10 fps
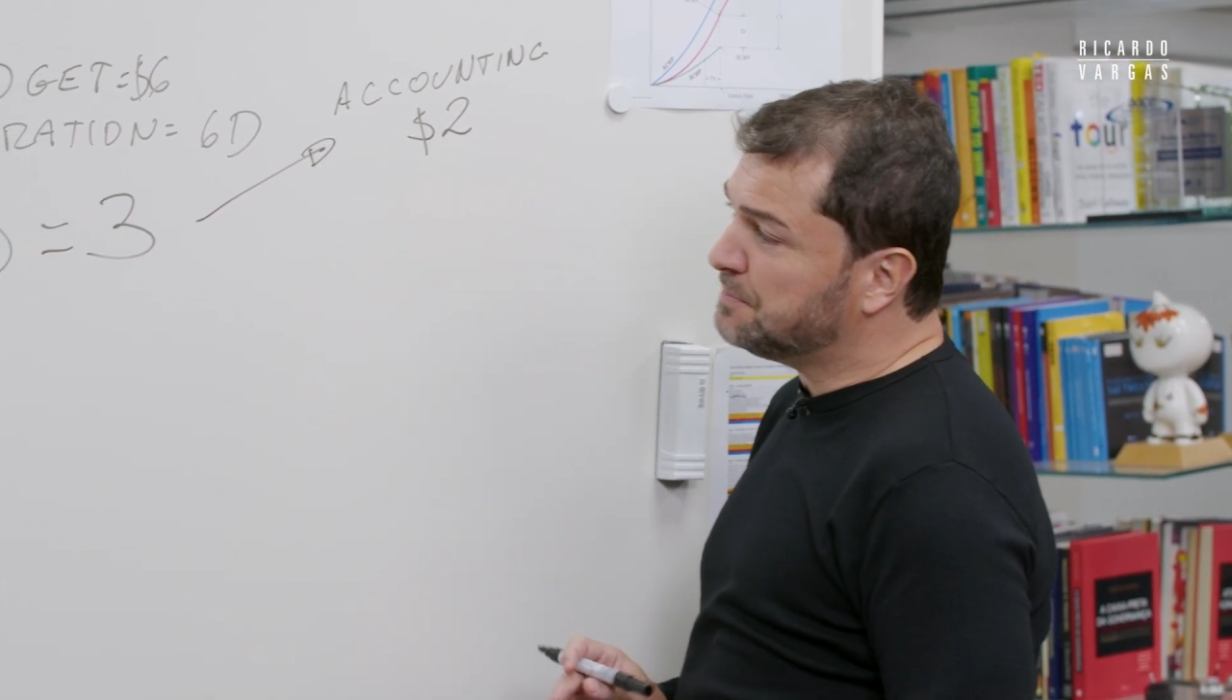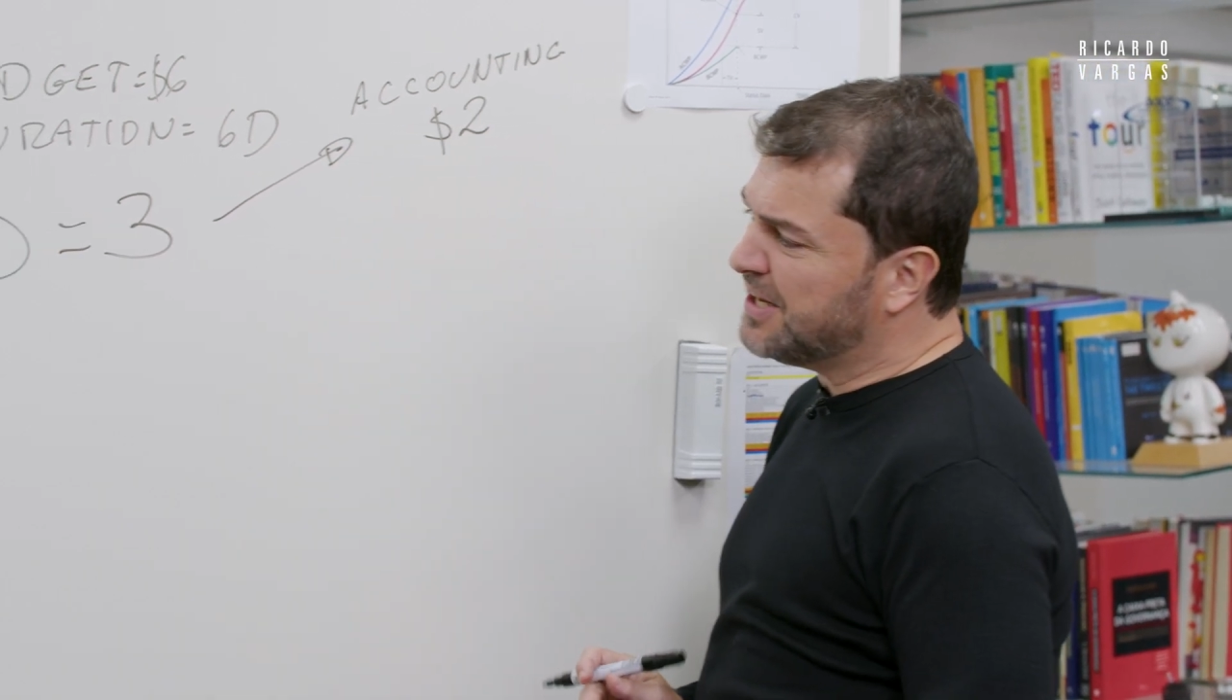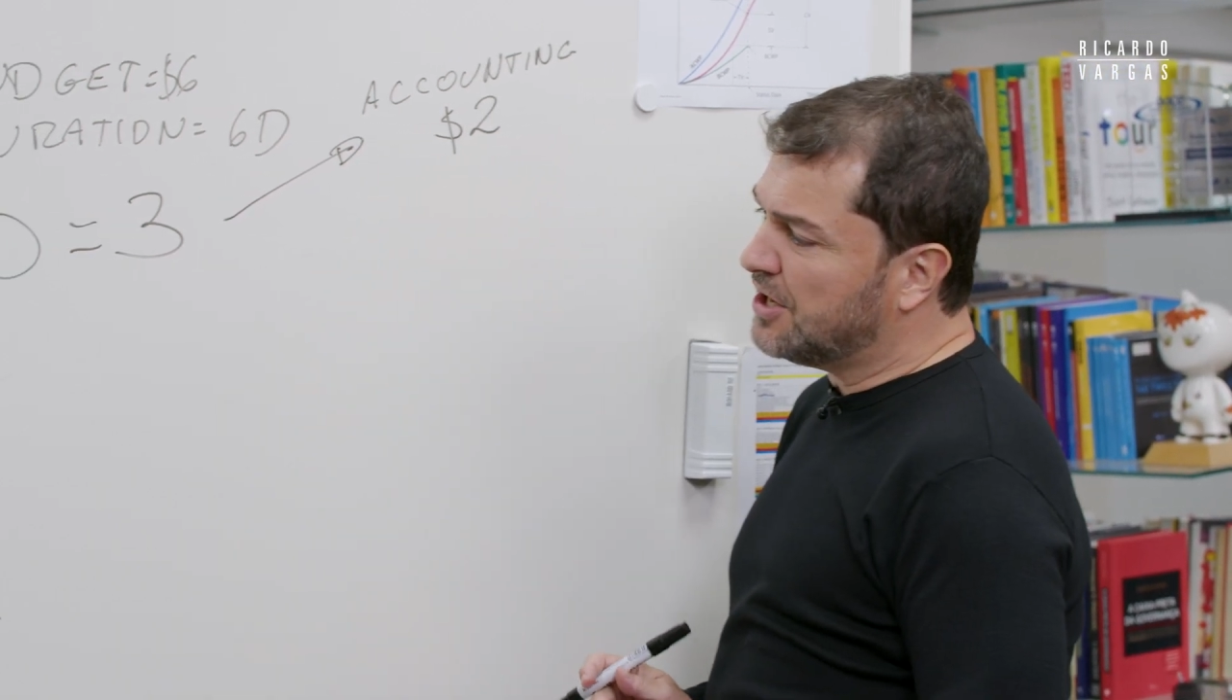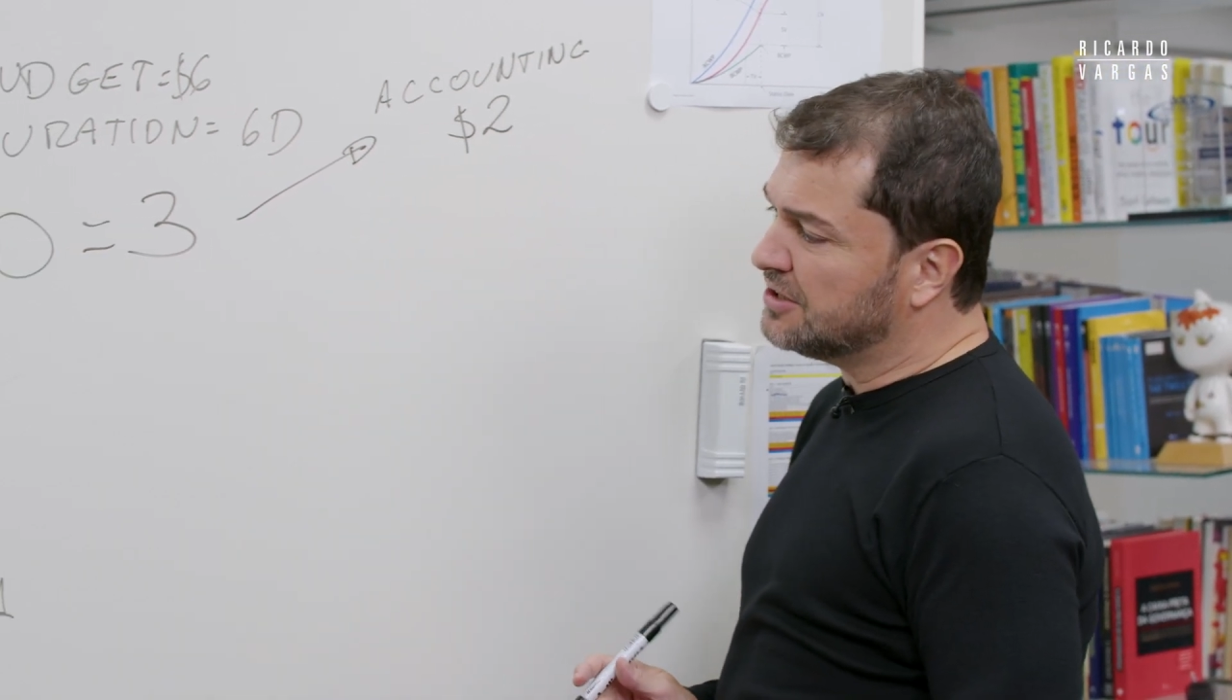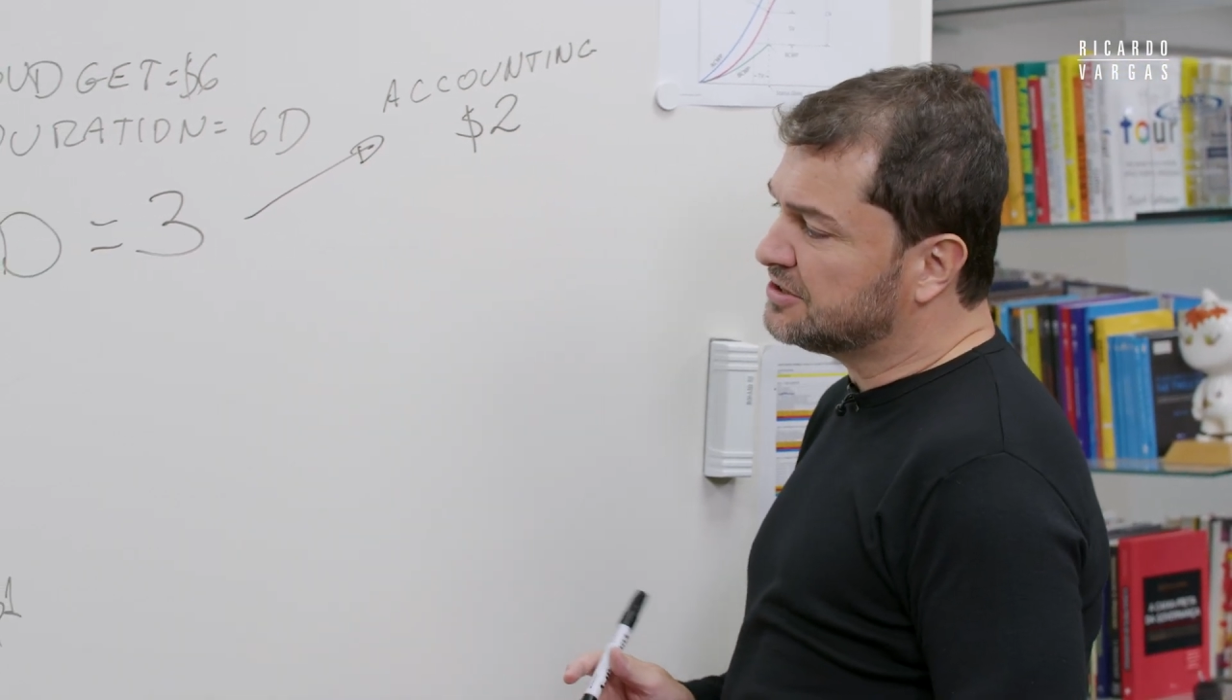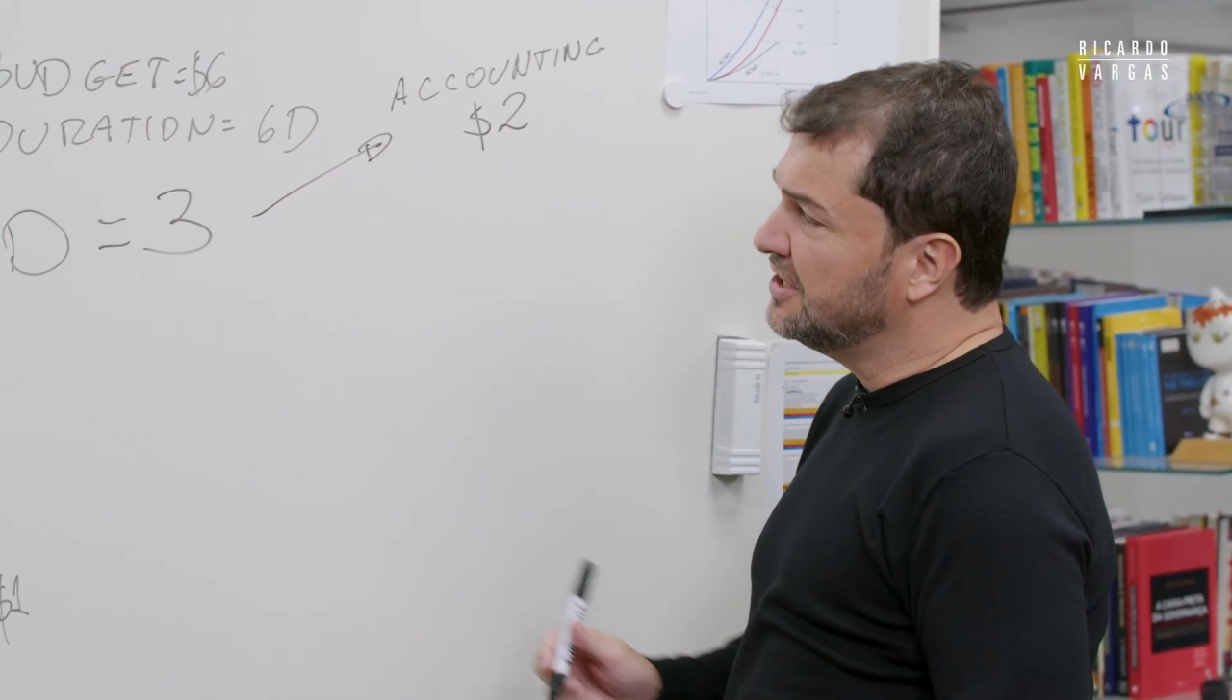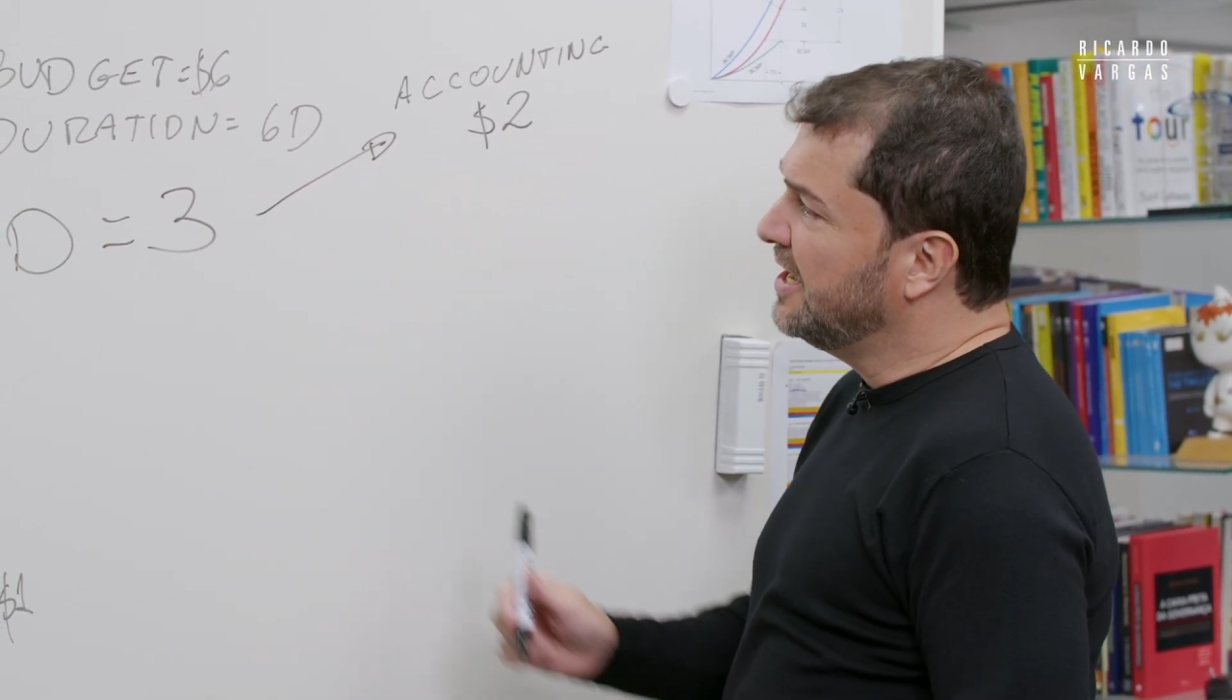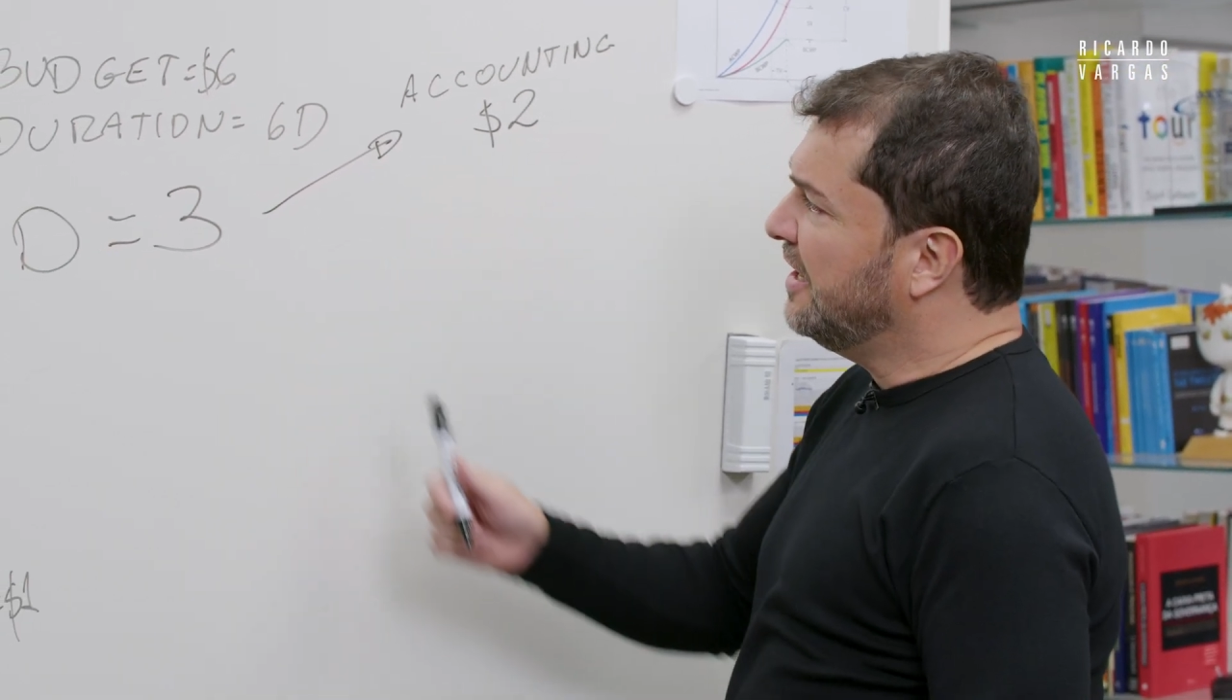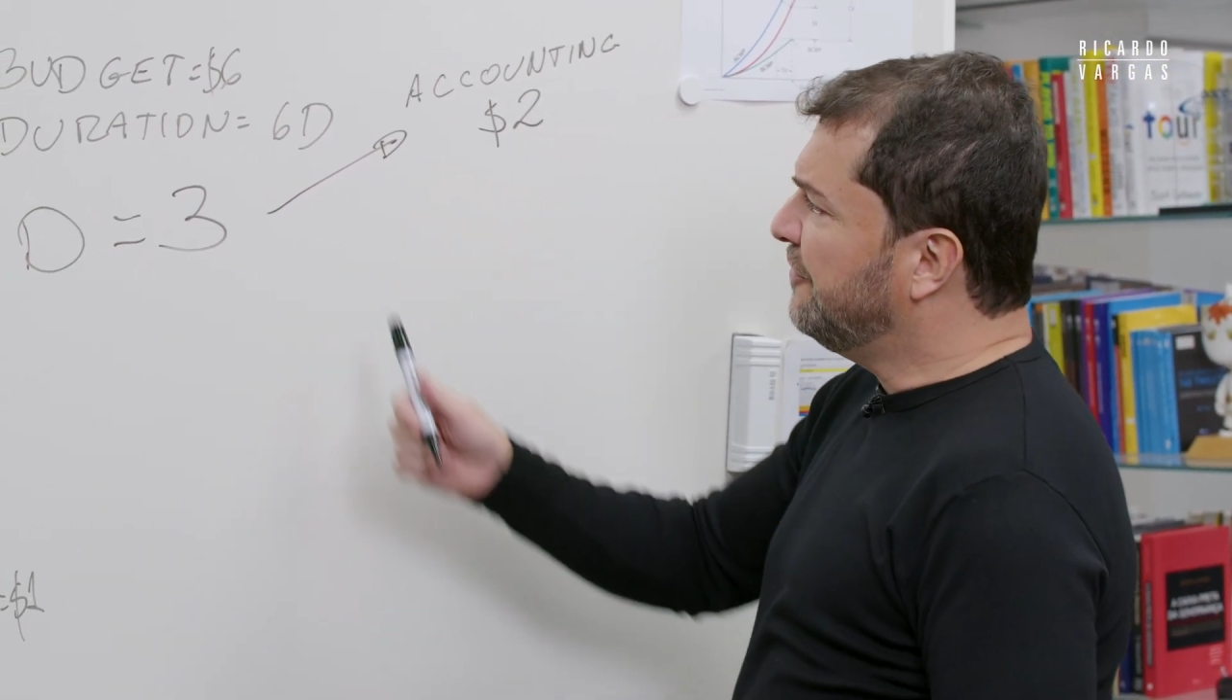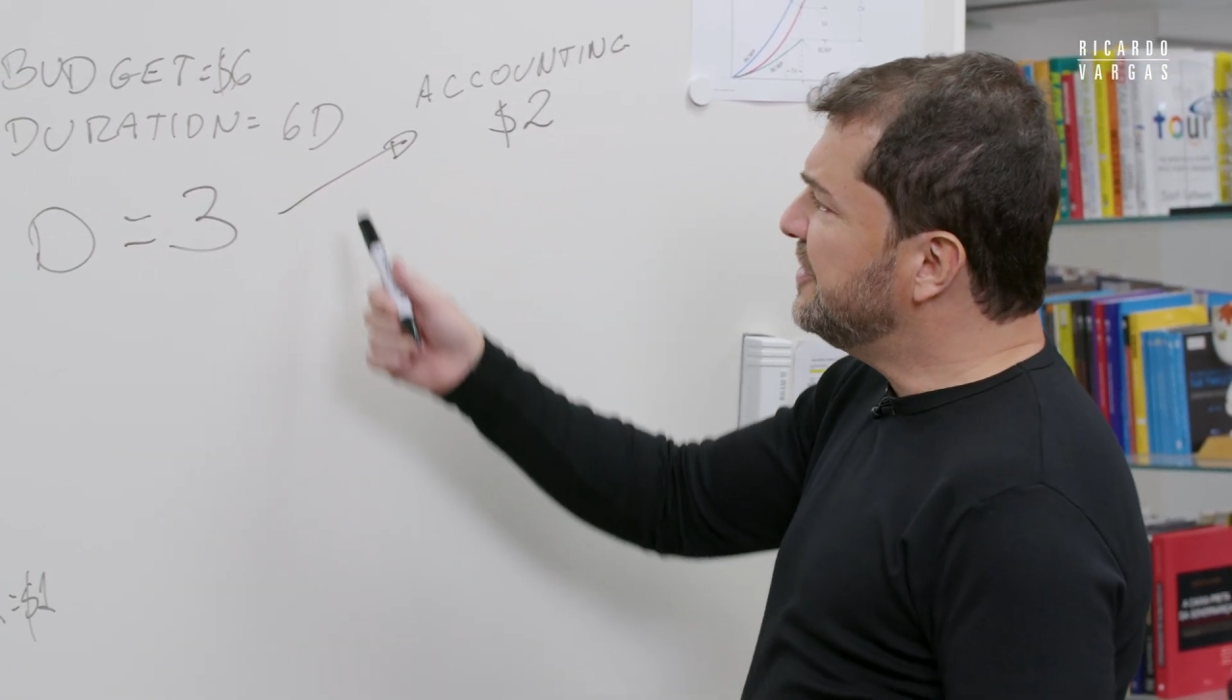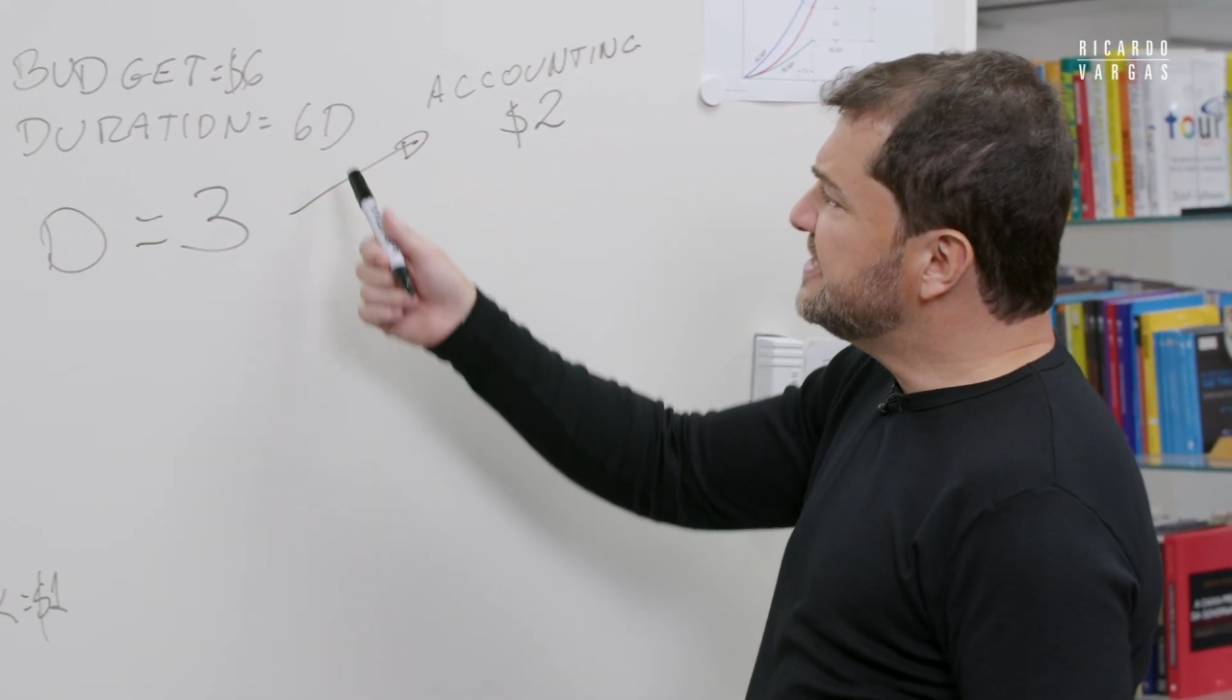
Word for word: because if